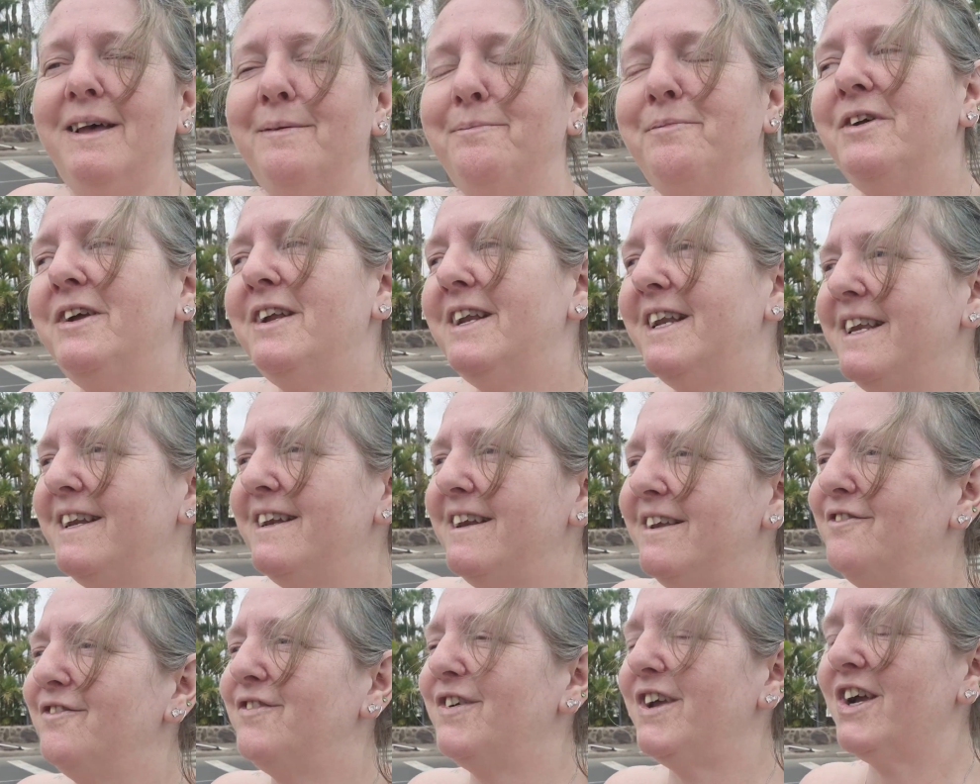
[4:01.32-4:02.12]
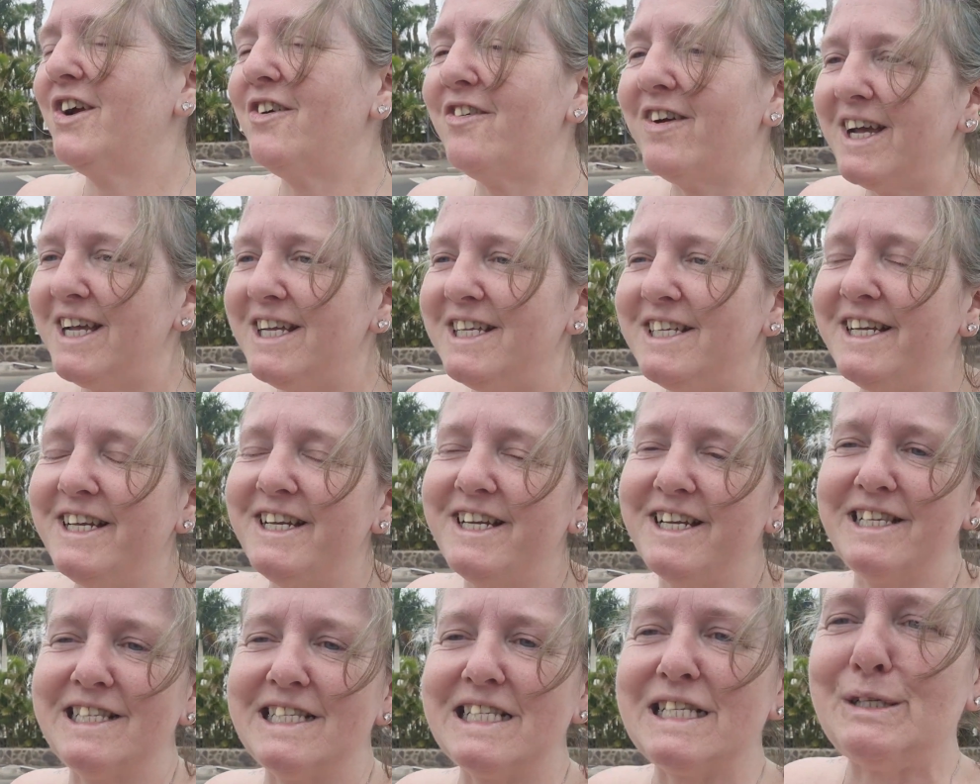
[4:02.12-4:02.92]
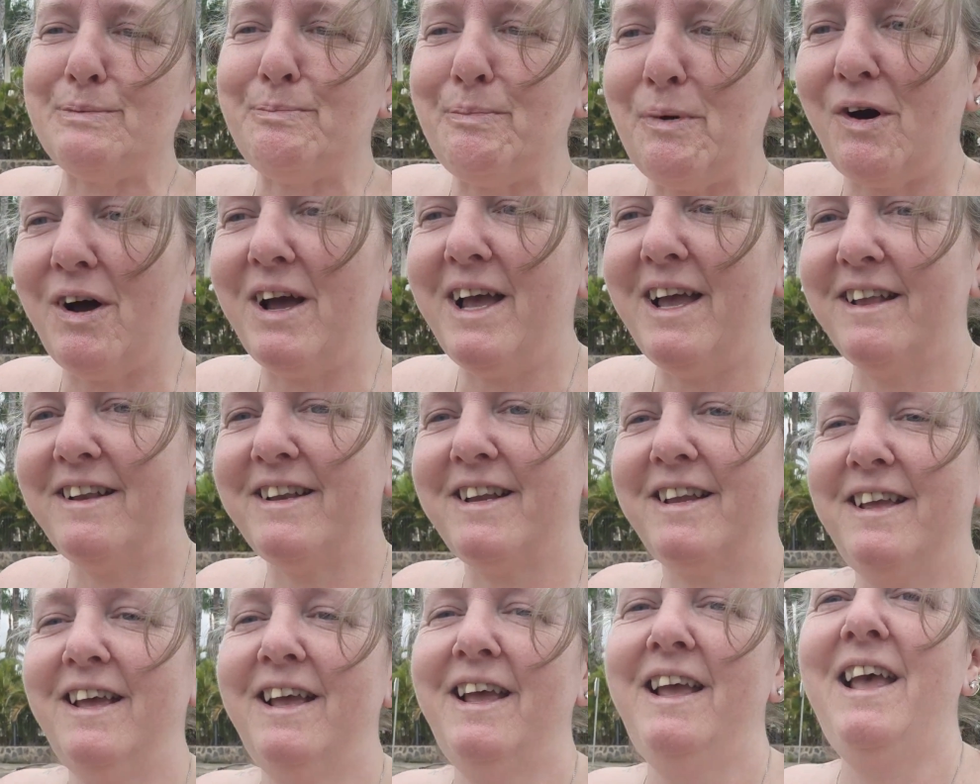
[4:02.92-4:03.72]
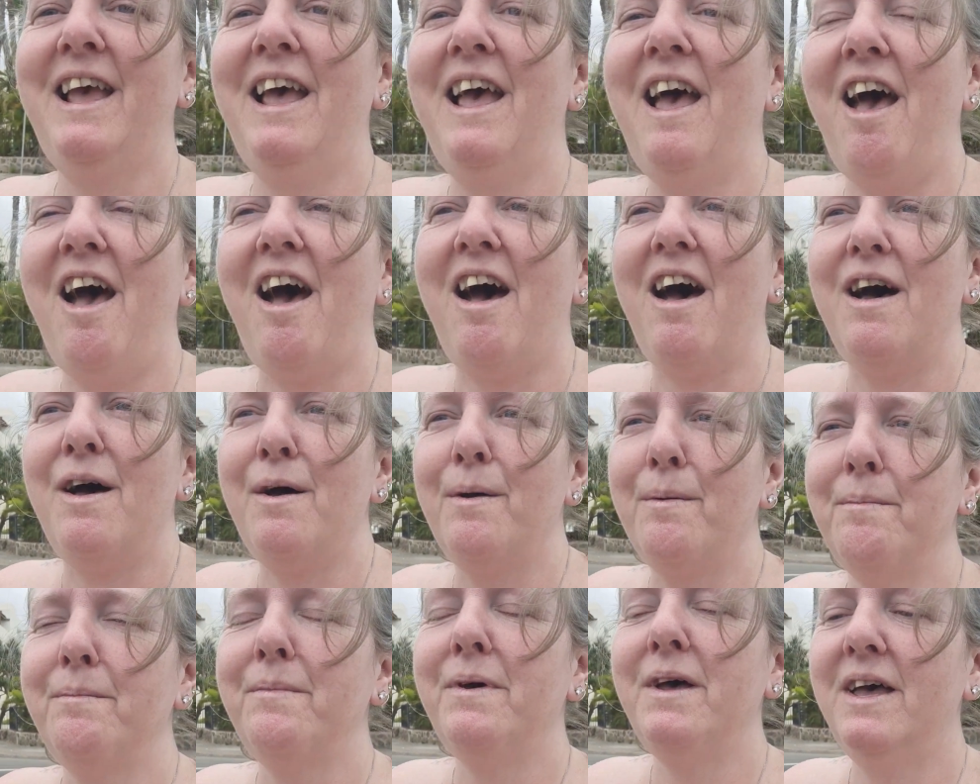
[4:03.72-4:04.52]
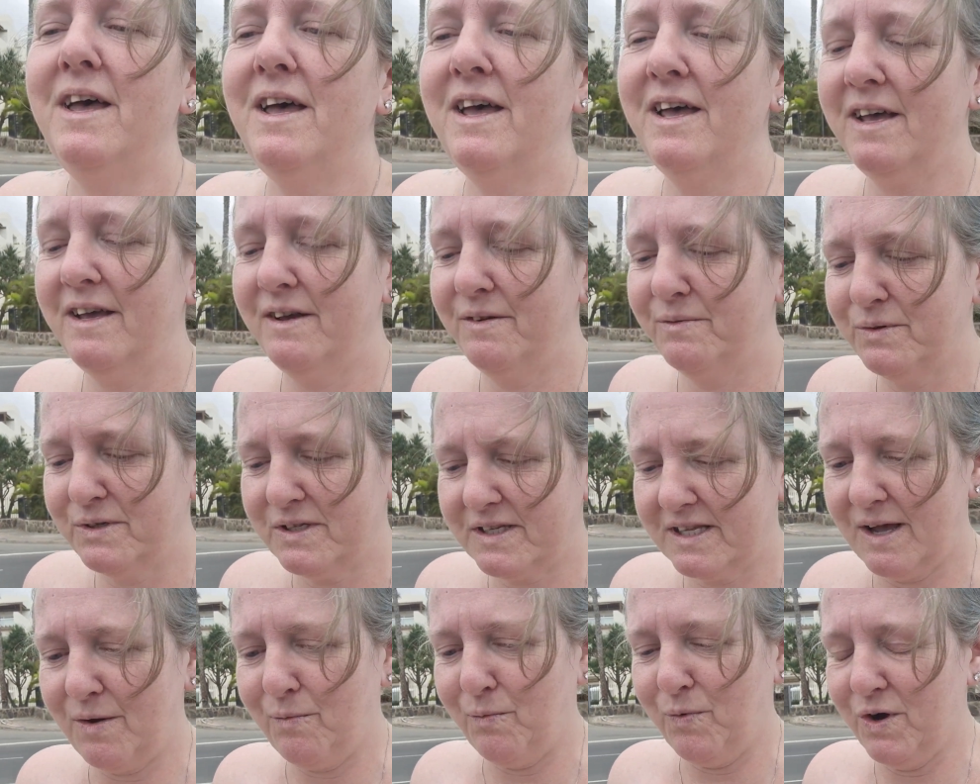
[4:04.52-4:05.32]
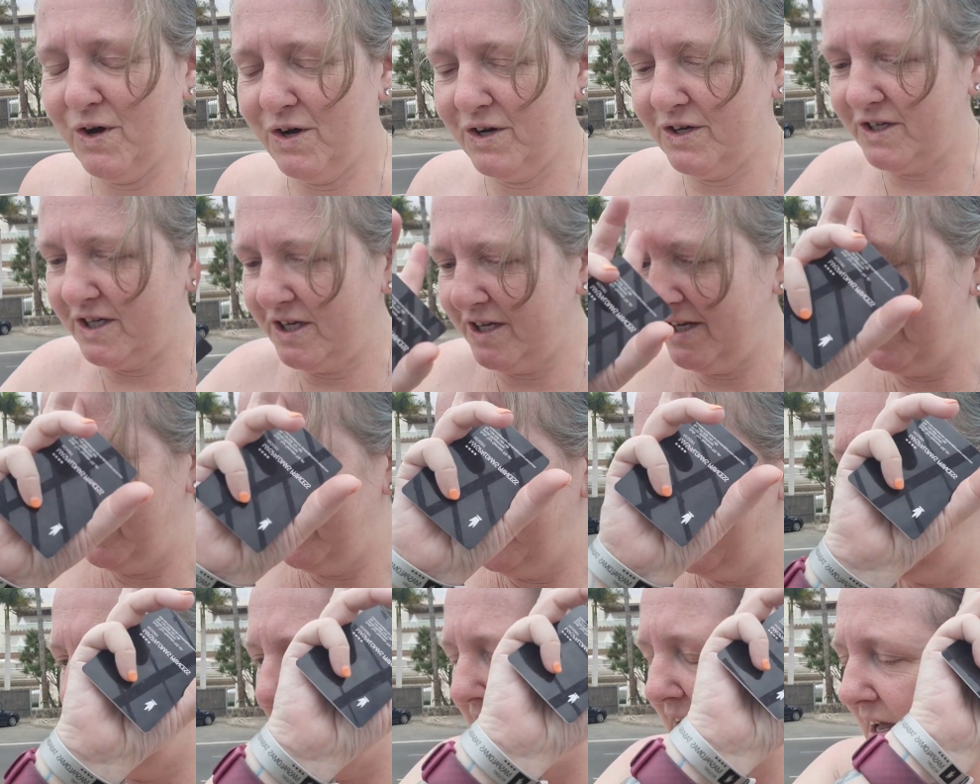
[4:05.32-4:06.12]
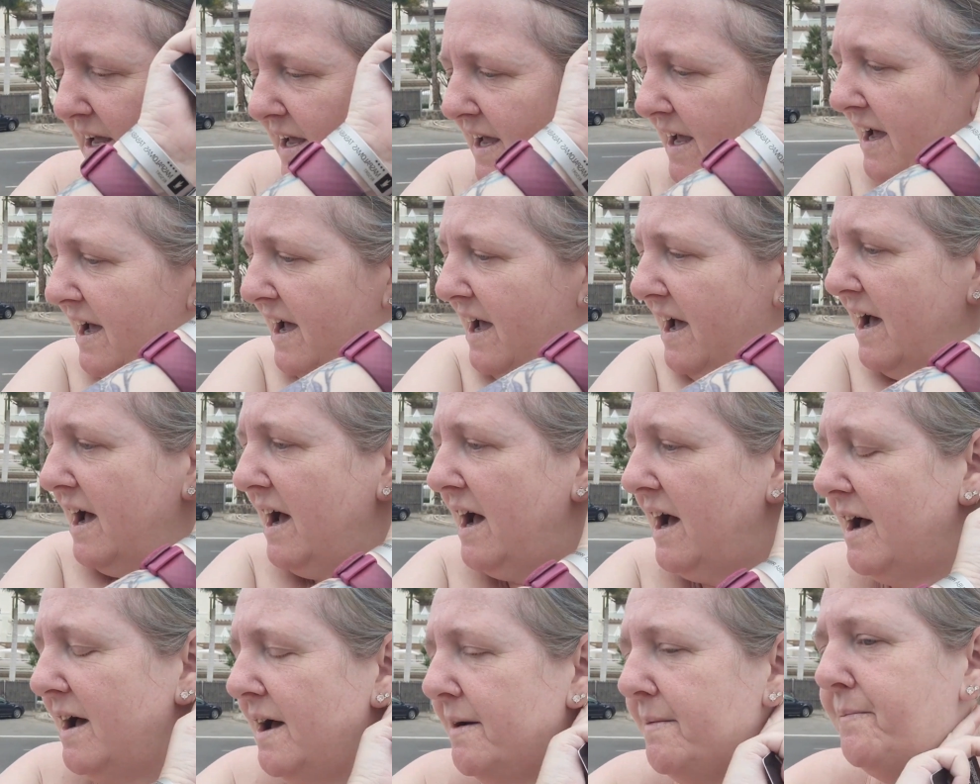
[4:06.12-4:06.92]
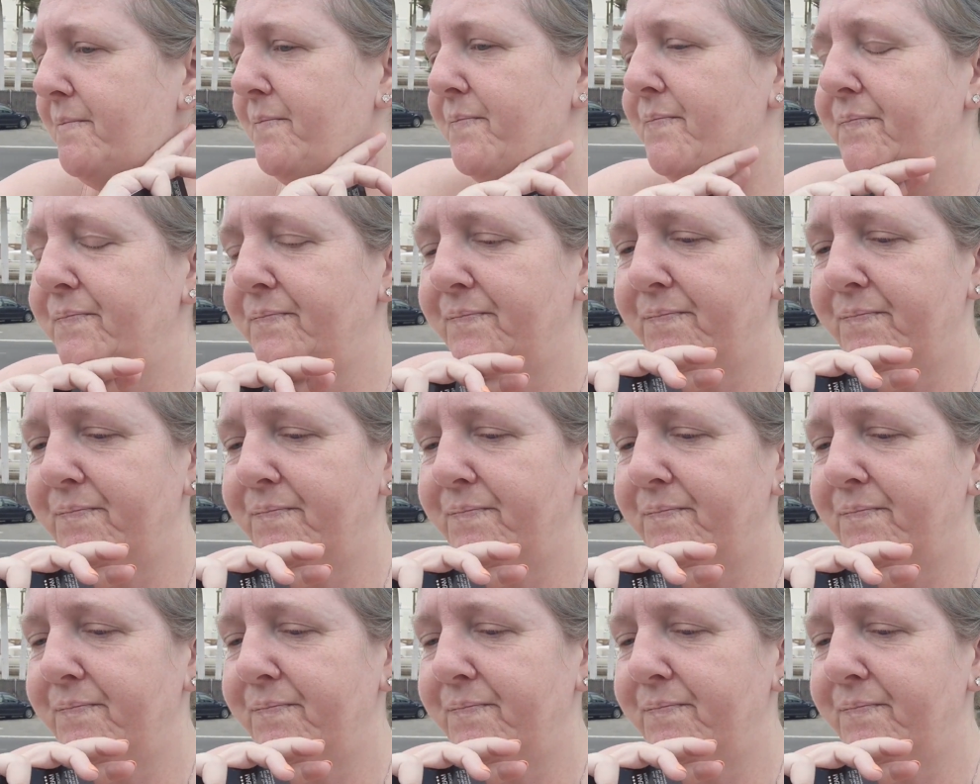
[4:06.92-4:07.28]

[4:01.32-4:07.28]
feeling invigorated inspired um, what's that word um,